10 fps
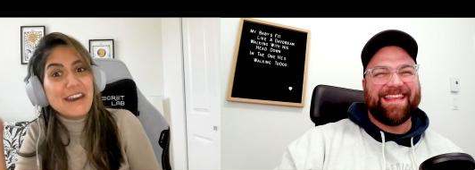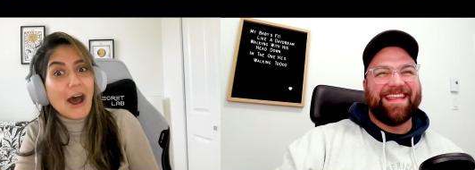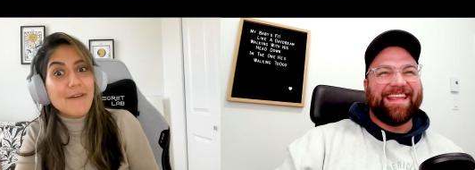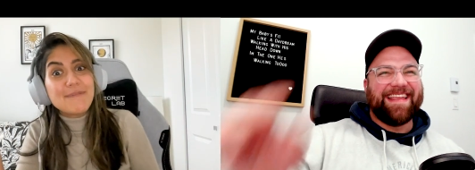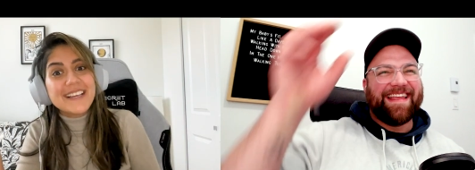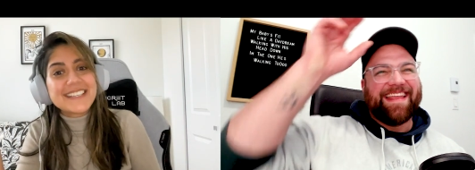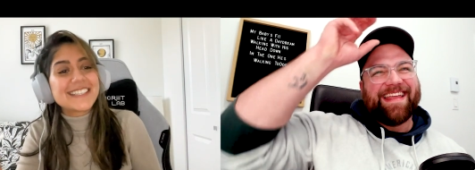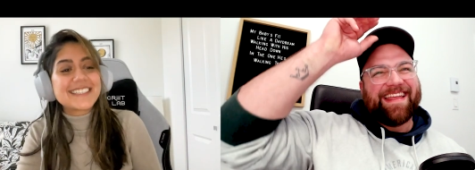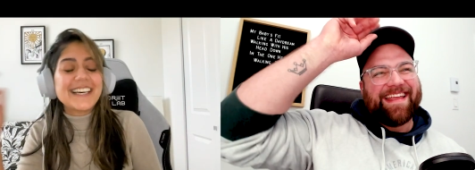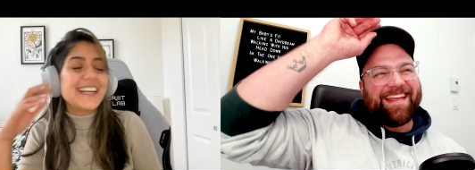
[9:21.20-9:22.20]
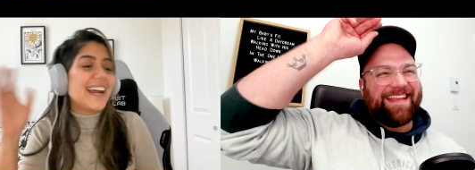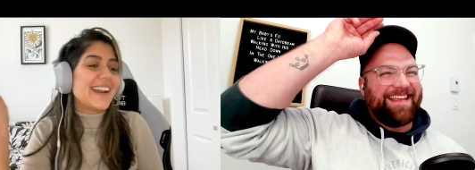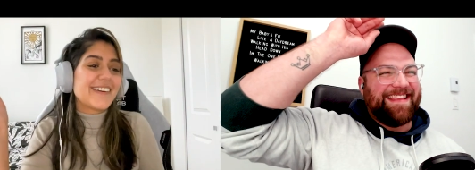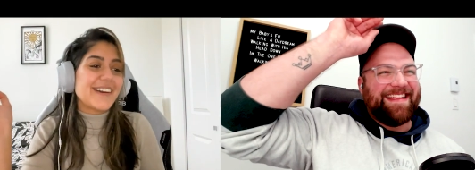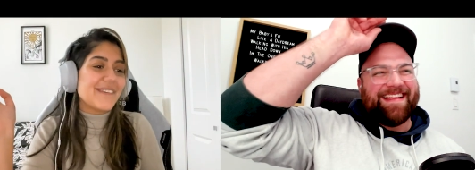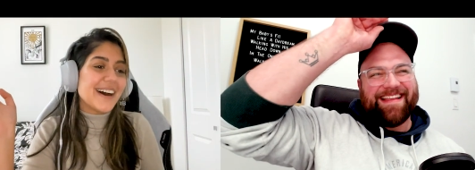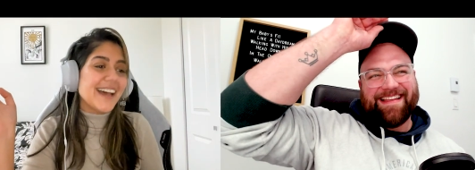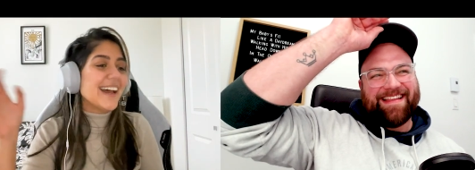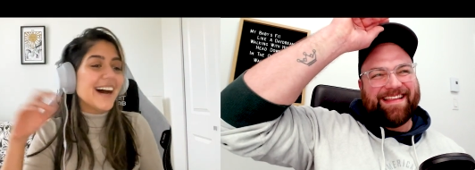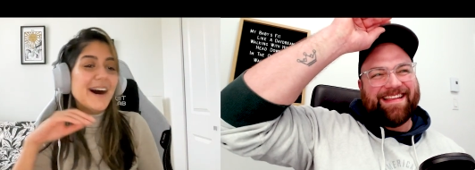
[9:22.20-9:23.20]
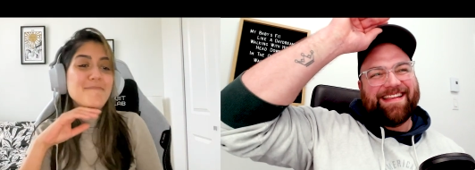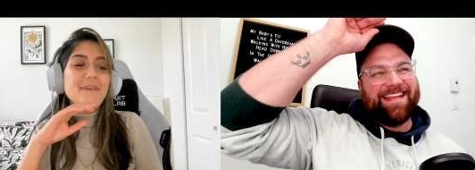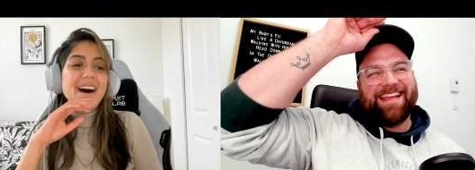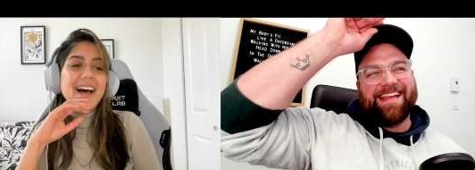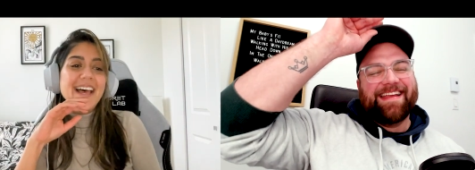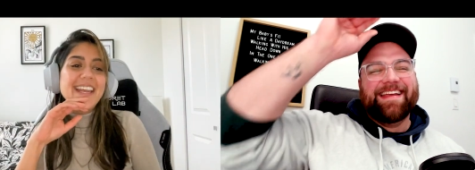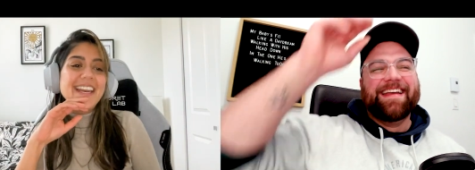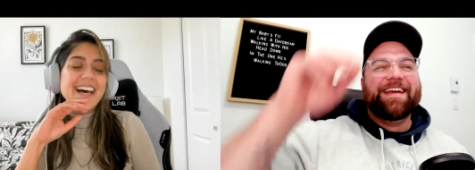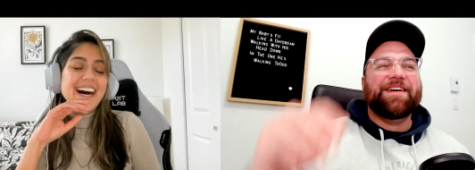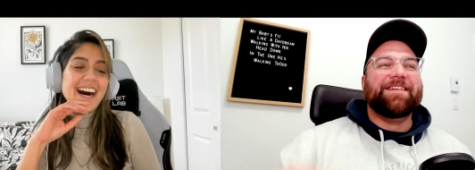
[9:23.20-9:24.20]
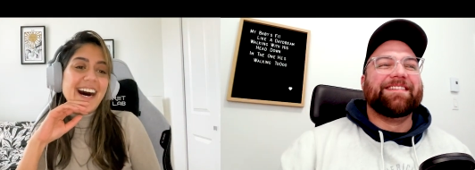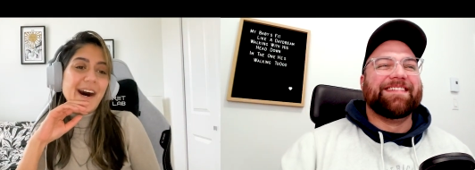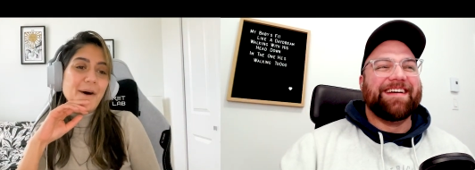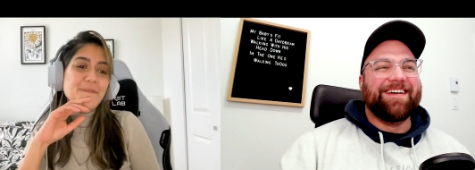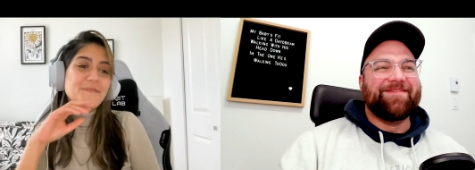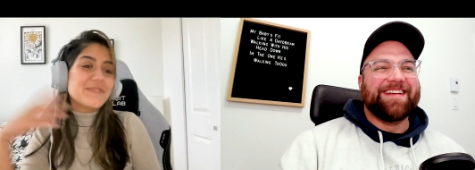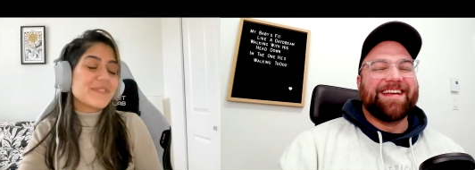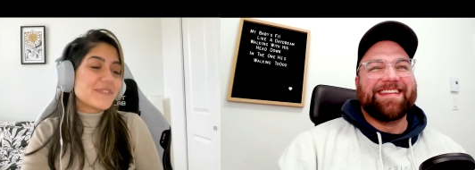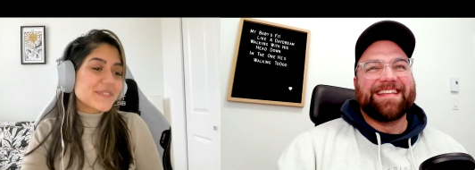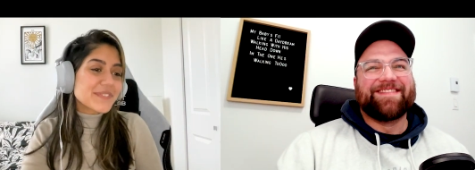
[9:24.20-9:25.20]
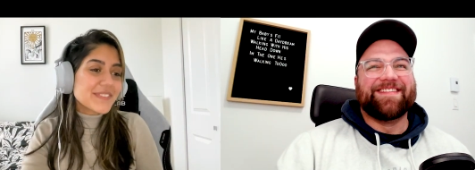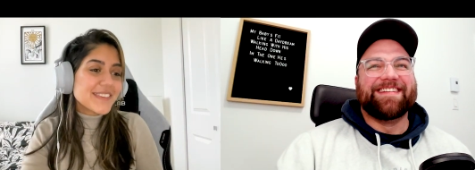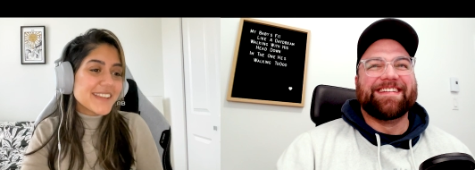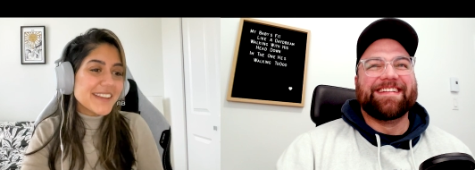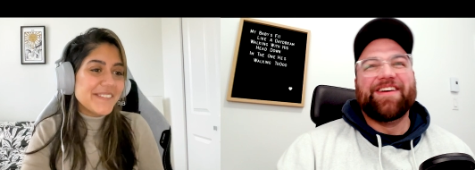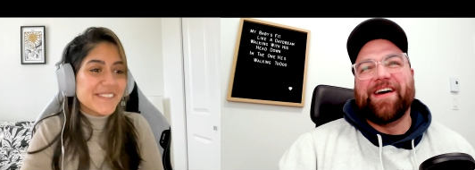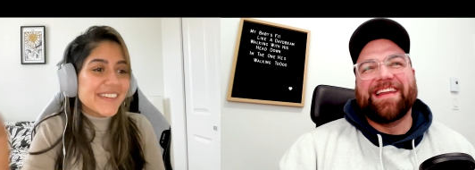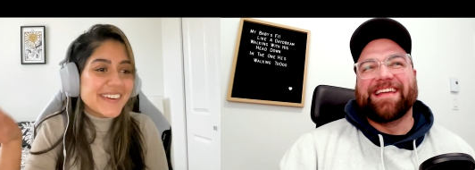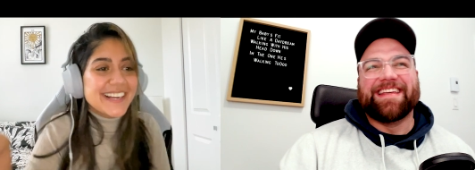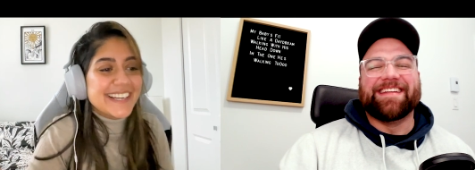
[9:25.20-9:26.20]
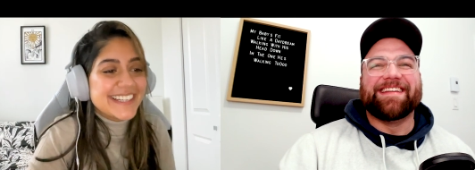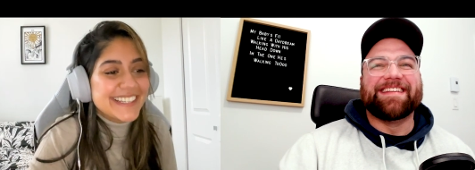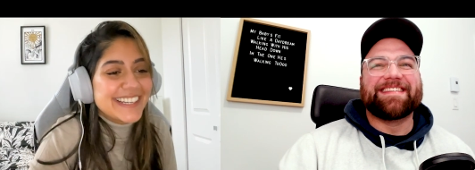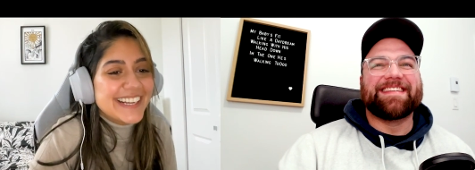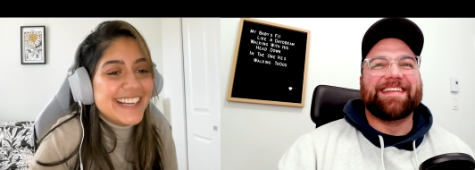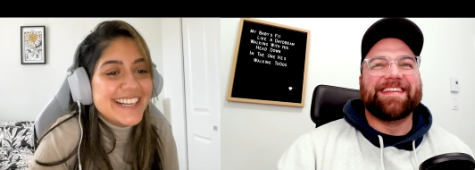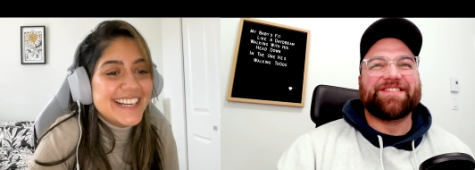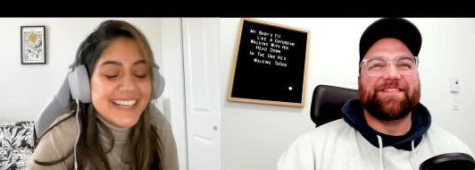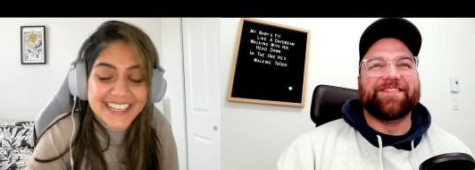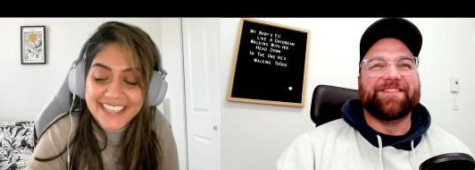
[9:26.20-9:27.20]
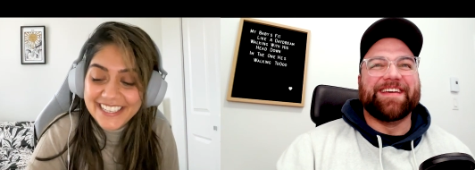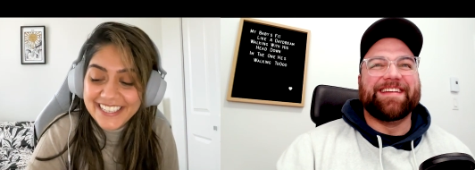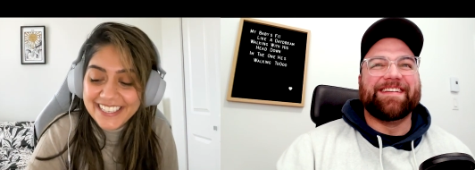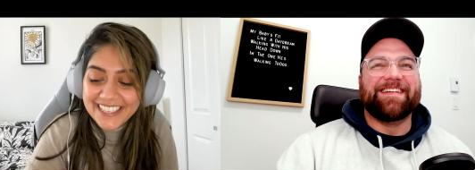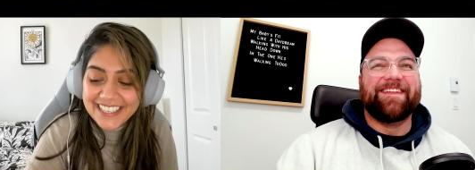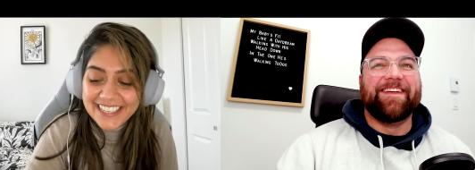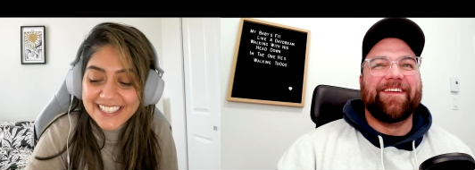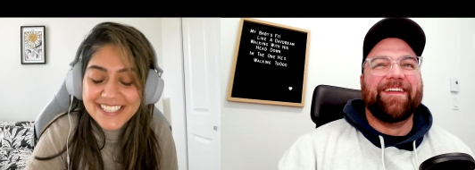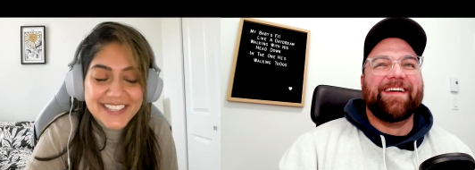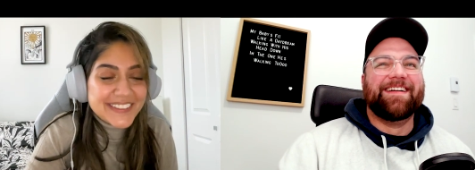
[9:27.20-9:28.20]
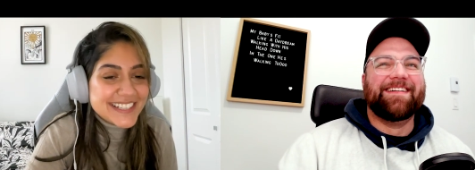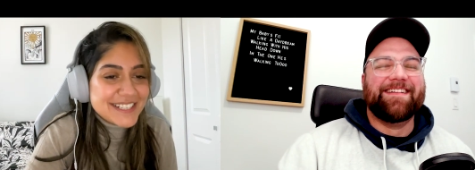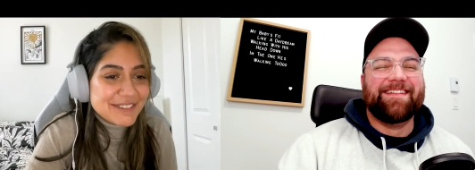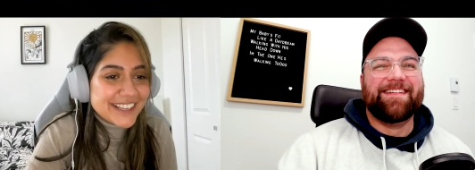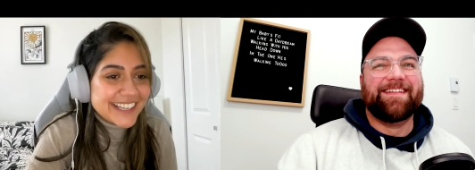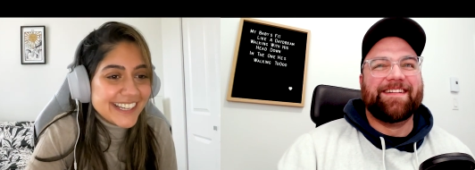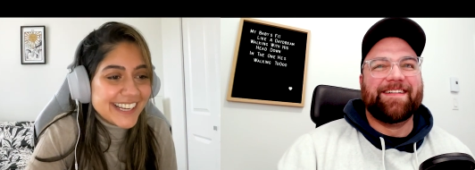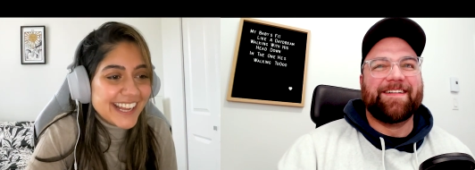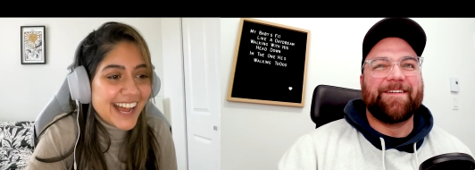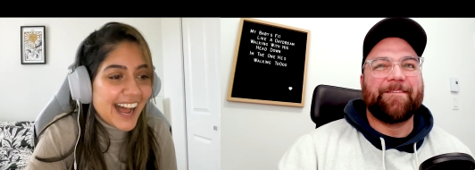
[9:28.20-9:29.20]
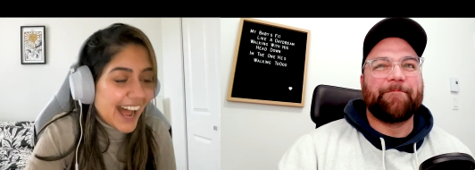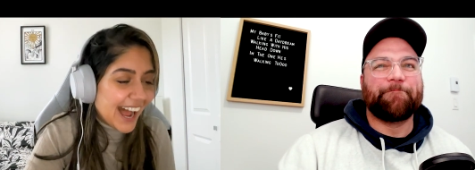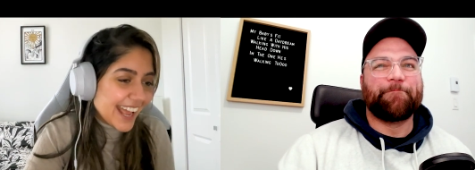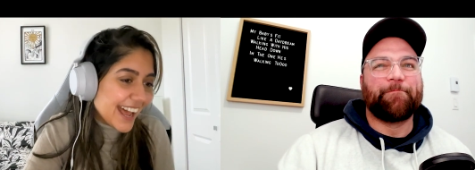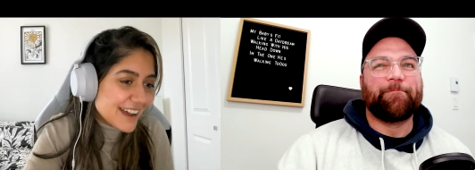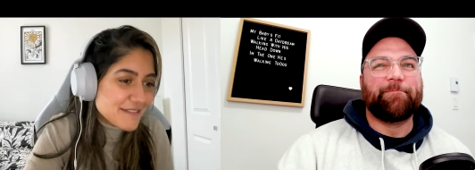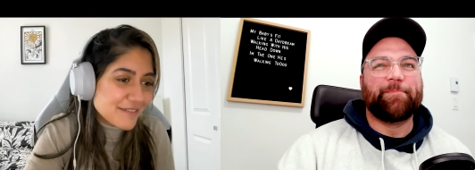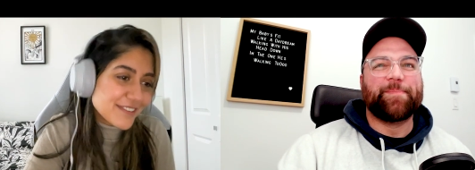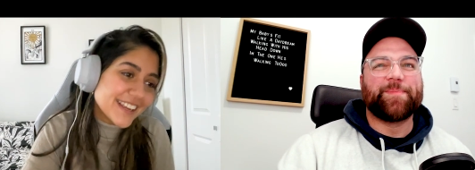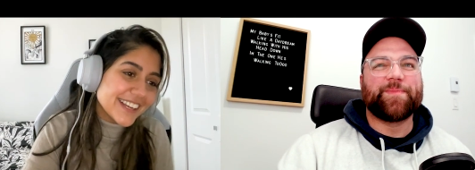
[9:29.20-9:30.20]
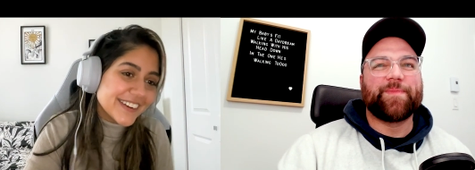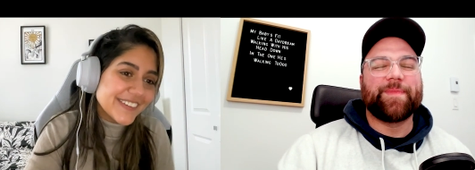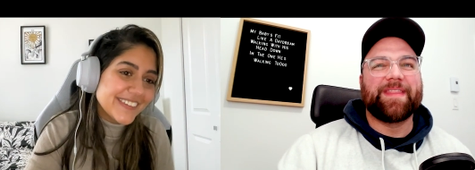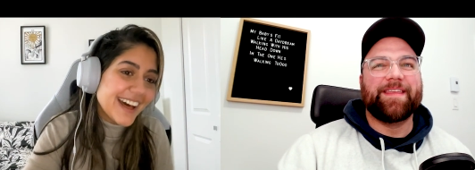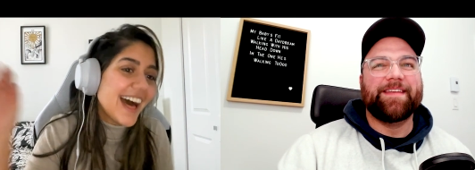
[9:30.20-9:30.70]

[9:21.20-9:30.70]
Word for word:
Speaker 1: not be as excited. I don't know why, but oh um, oh my god,
Speaker 2: that's funny. No, I like right. it. Let's uh, let's try to do that.
Speaker 1: So this week, I have for you